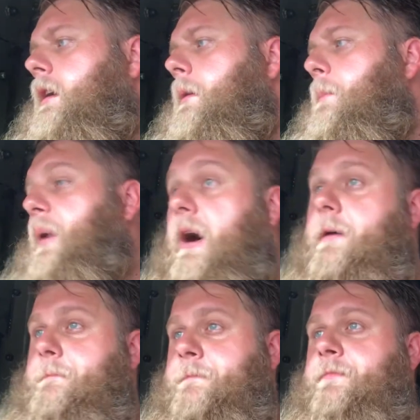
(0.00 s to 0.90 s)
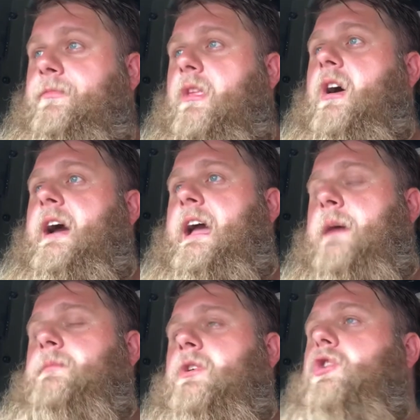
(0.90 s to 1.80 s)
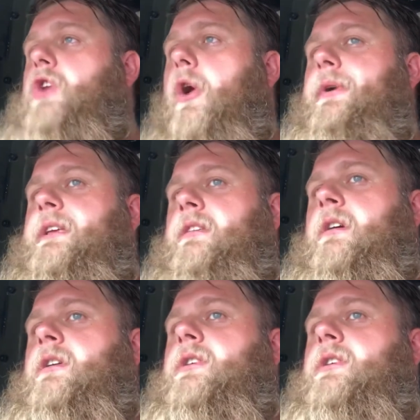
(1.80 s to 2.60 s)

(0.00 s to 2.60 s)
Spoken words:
But I am going